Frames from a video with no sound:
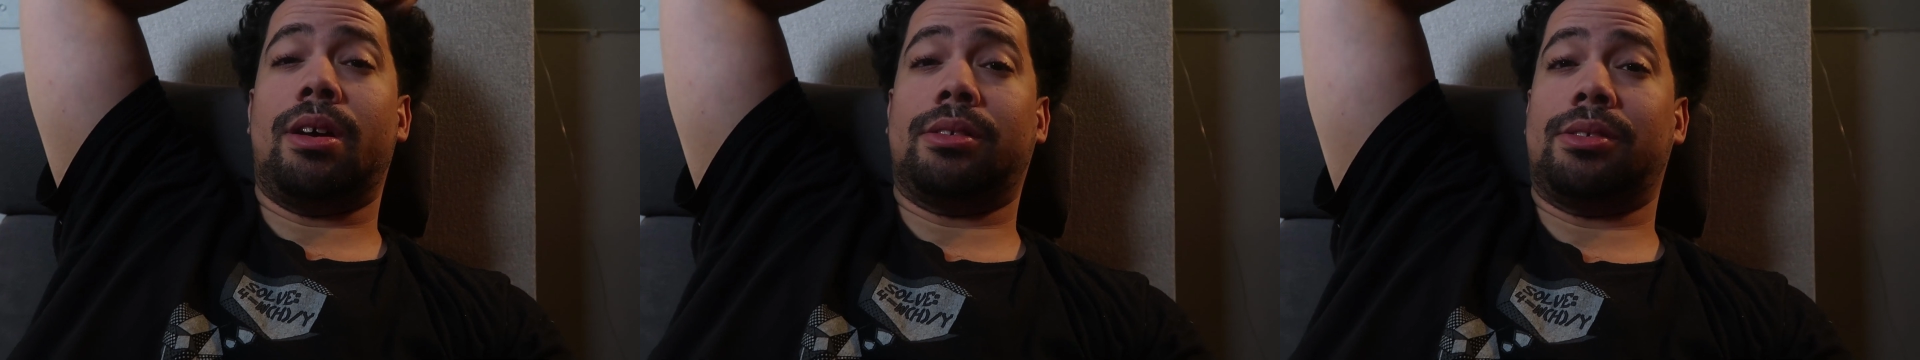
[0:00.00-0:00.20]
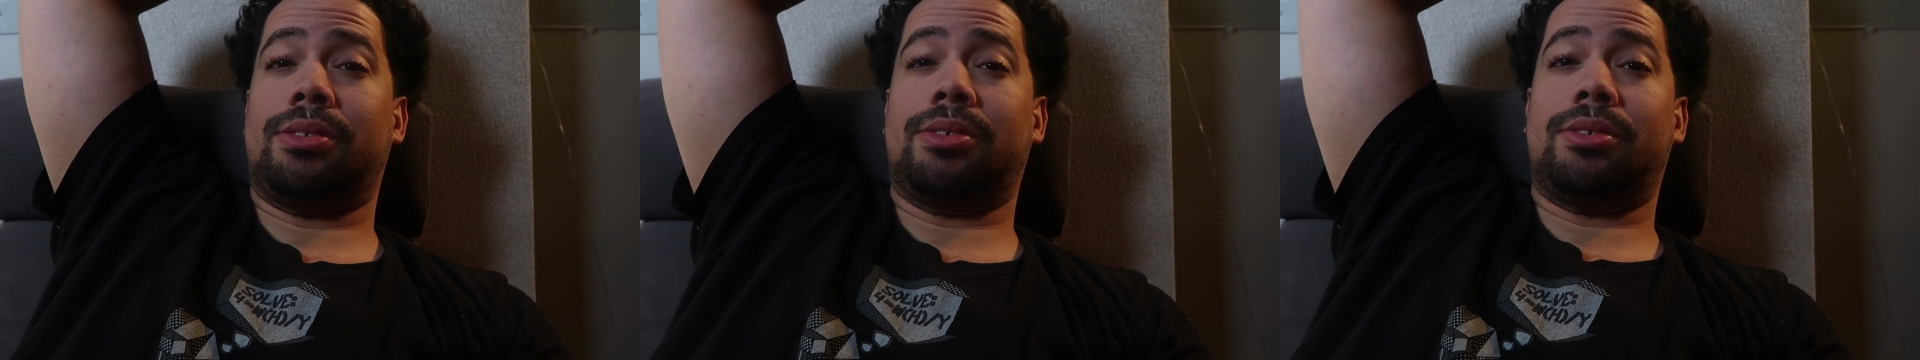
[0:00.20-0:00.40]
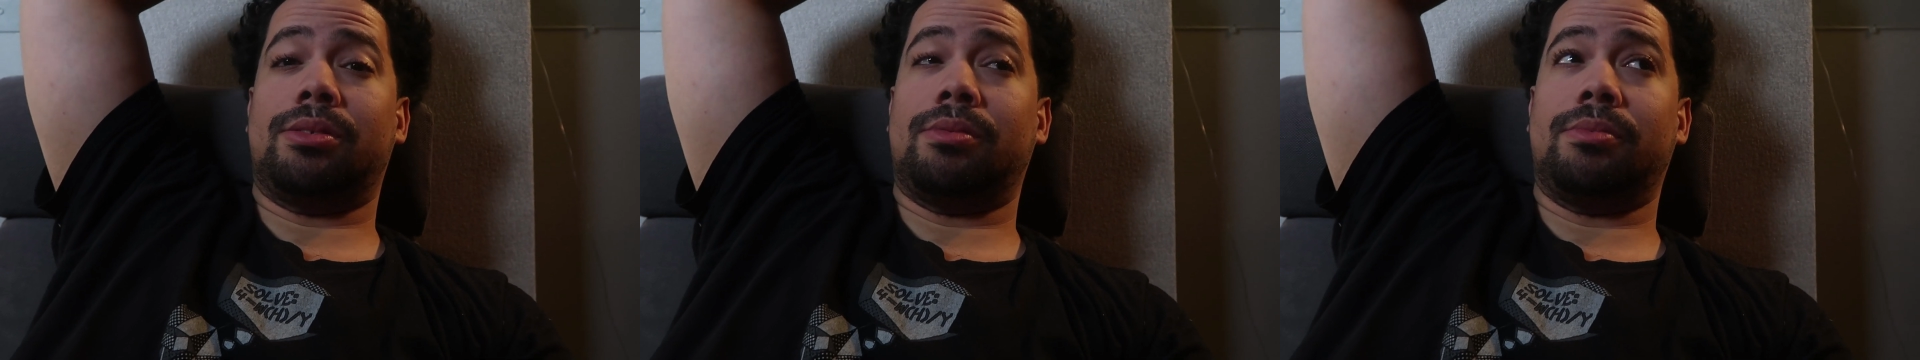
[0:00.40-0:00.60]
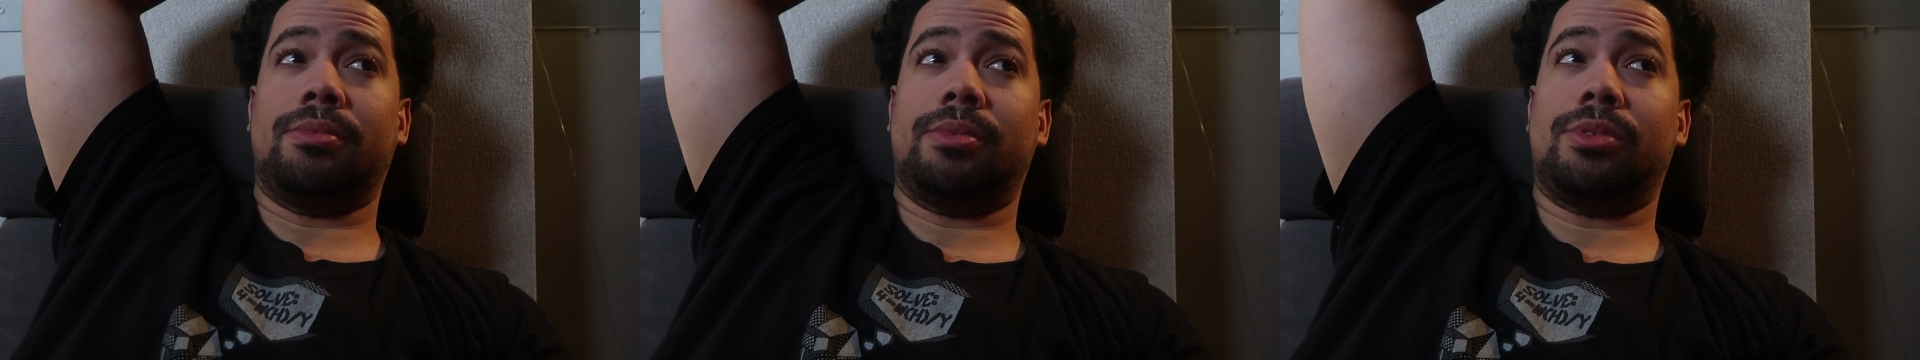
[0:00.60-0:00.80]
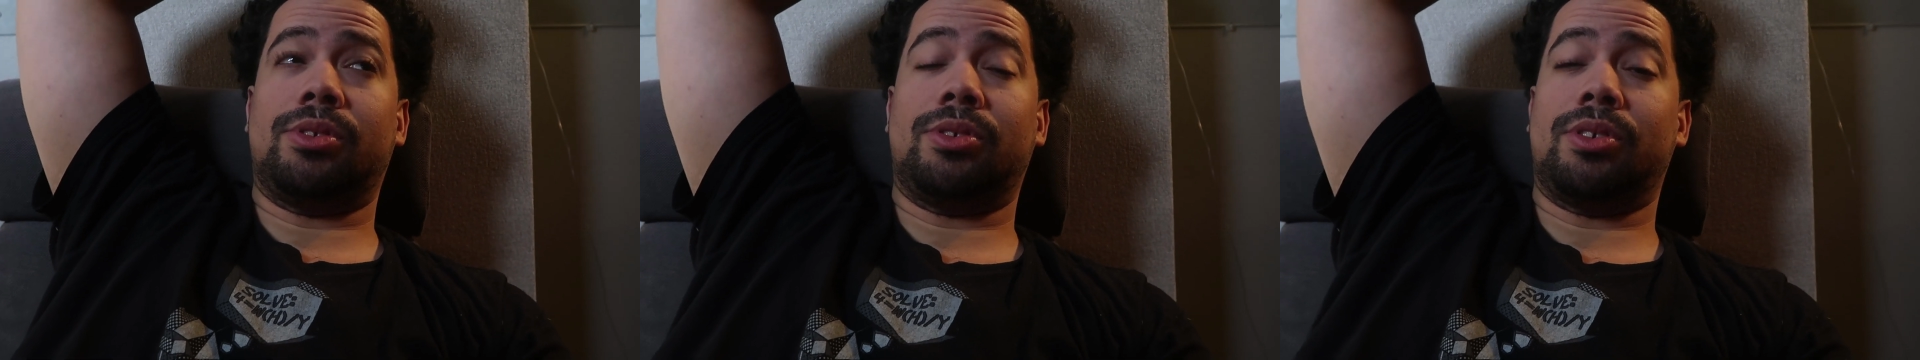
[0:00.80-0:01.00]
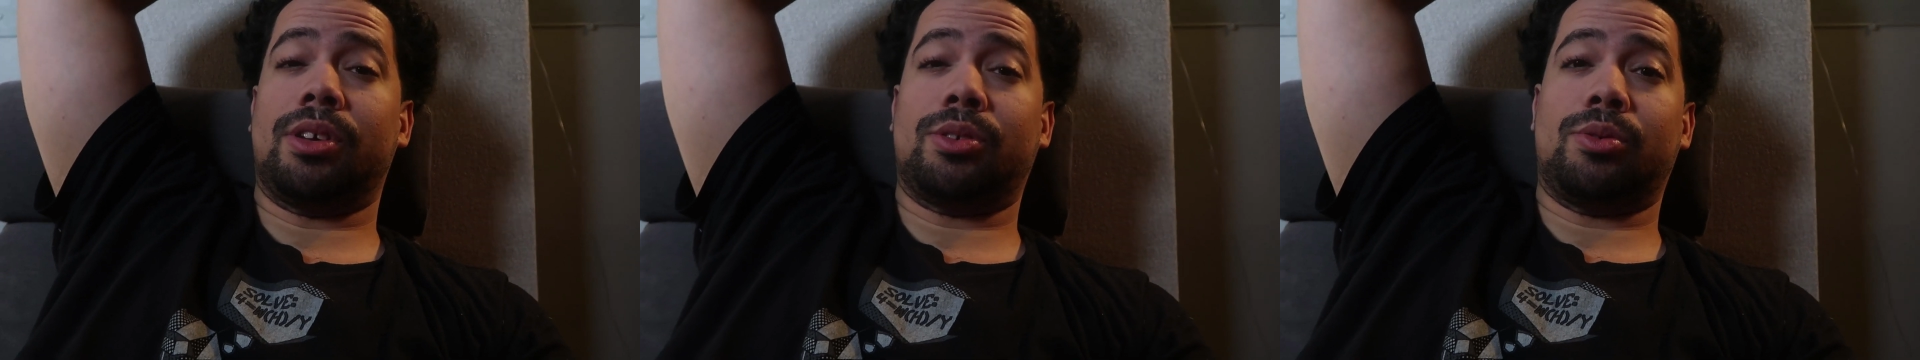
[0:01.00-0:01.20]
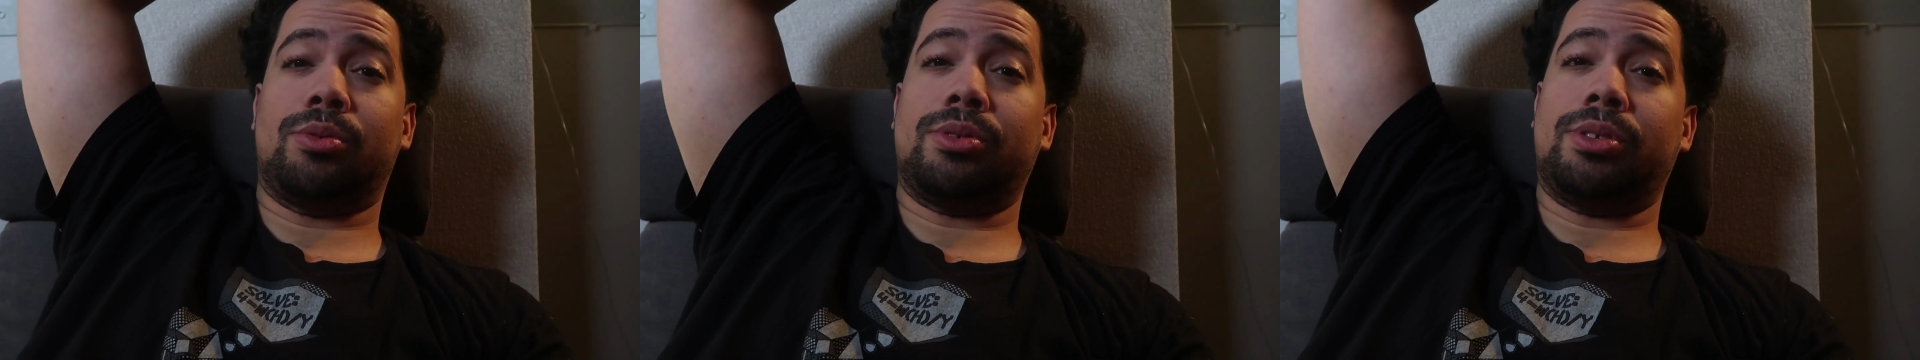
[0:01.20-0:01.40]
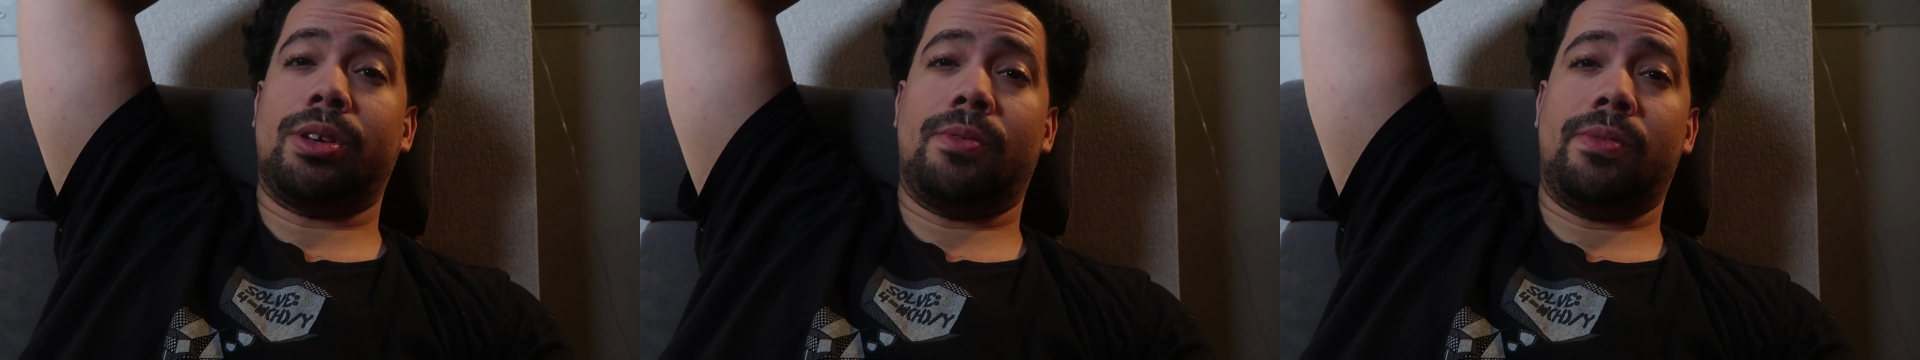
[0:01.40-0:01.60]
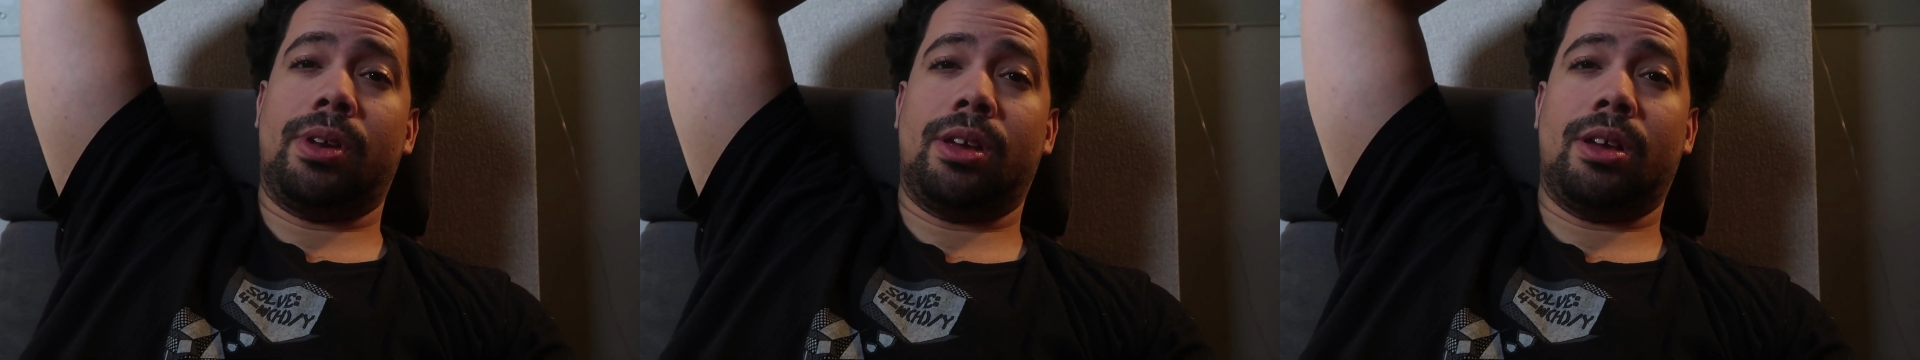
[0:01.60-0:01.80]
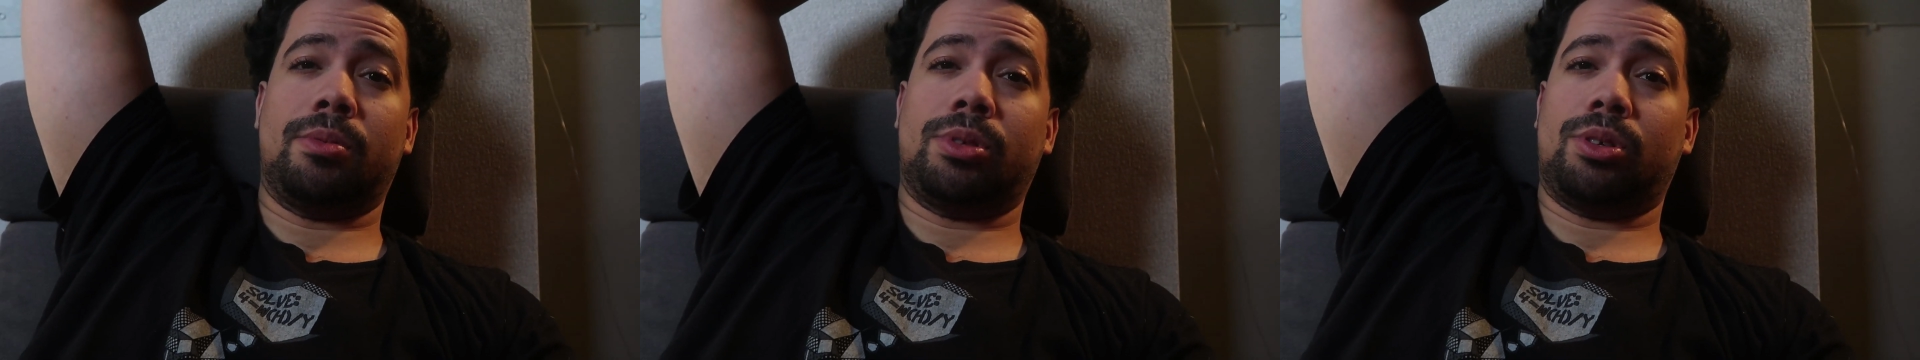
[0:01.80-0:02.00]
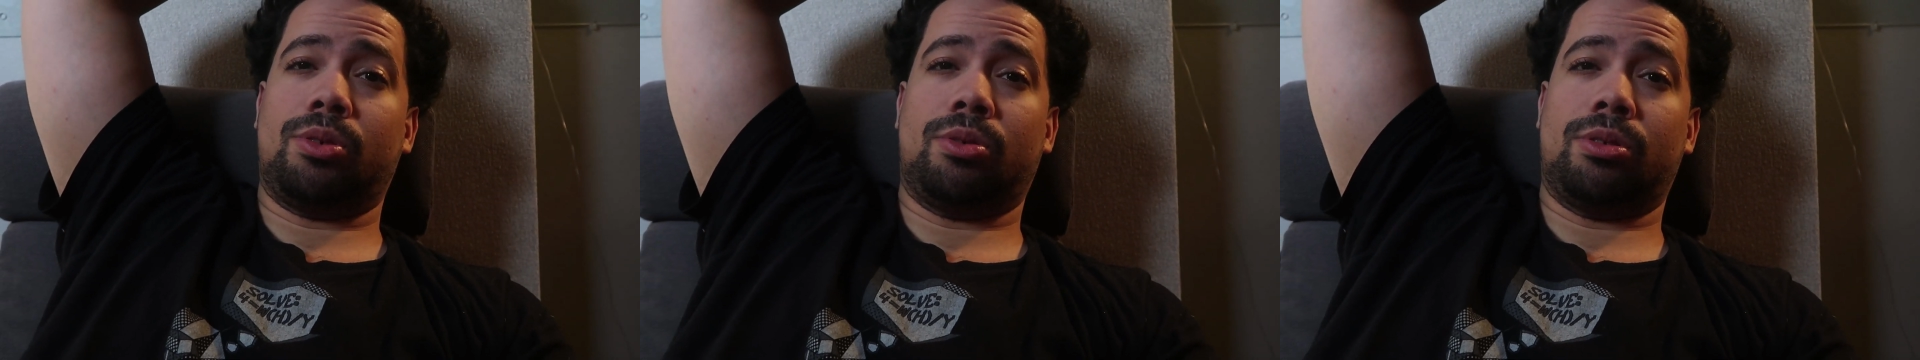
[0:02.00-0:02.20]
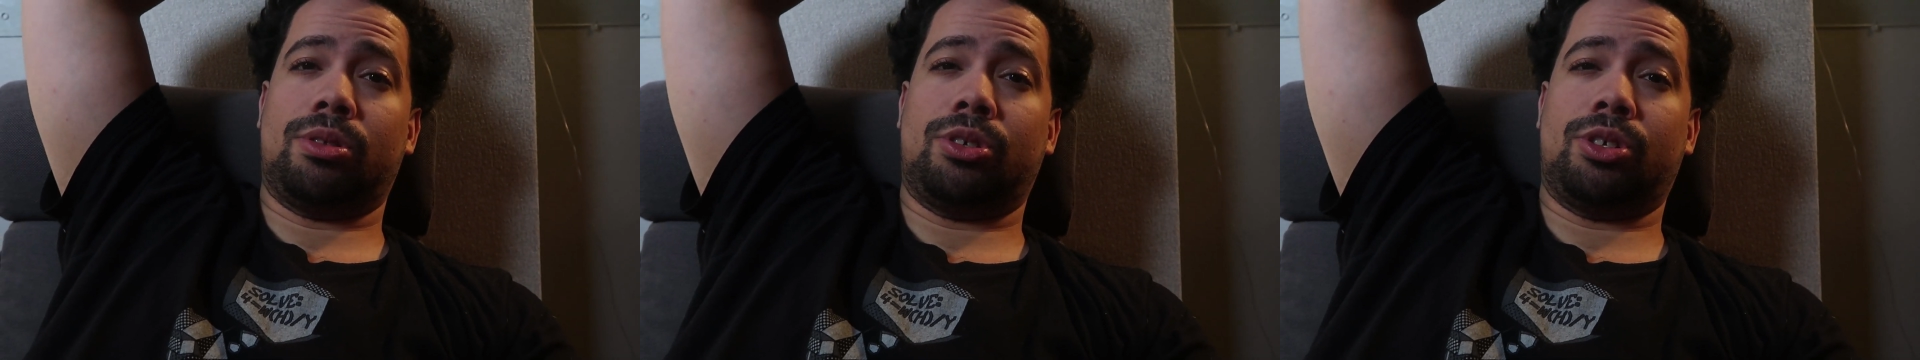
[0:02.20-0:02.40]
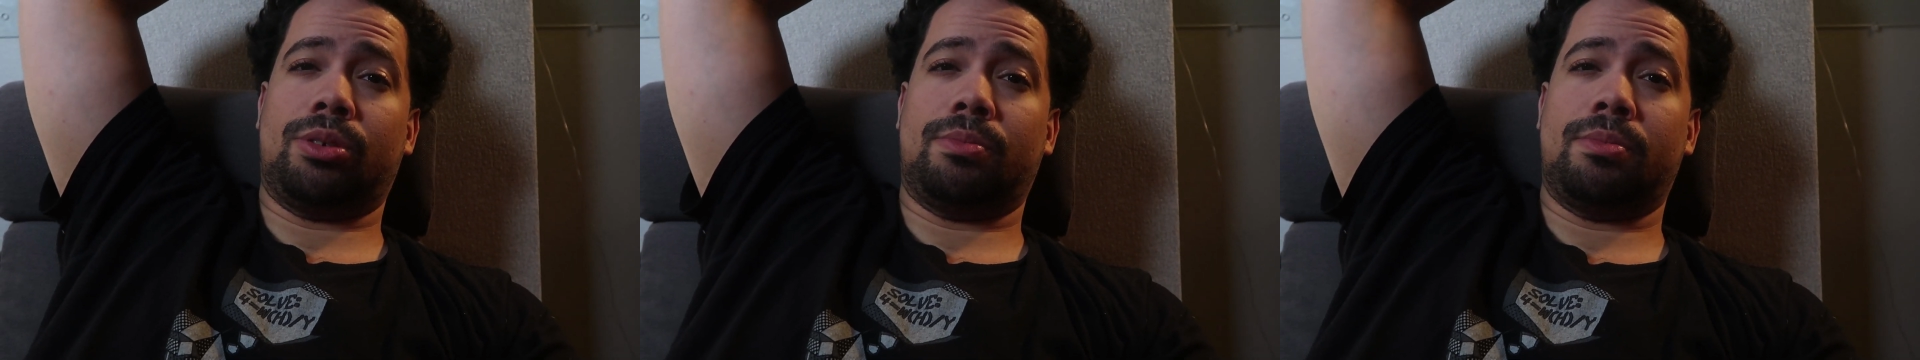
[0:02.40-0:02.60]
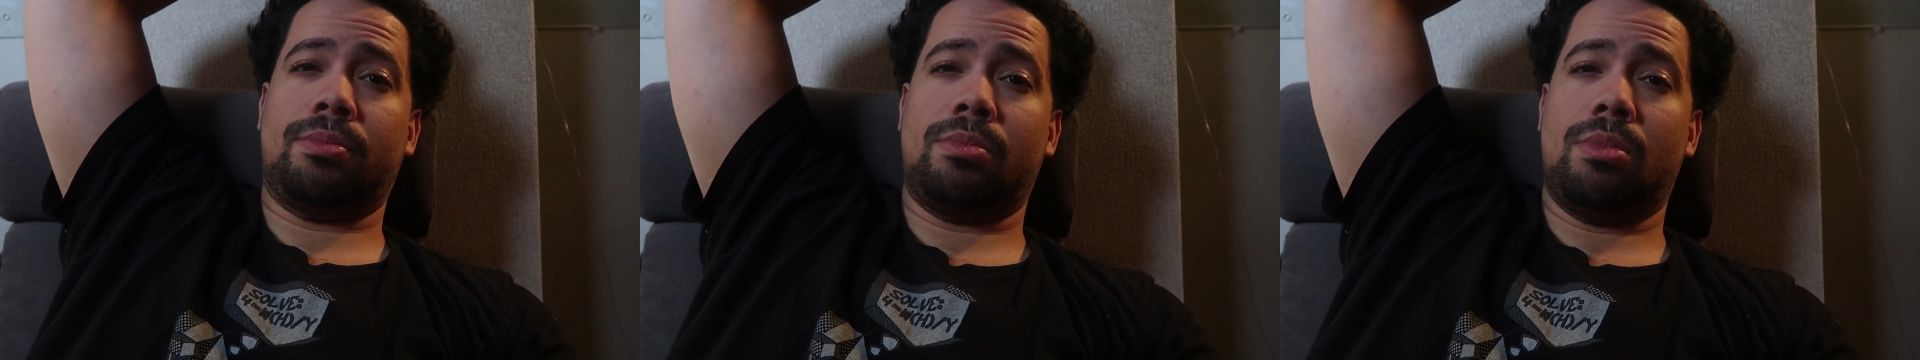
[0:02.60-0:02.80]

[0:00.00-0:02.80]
At 6 or 7 a.m. to go to the gym.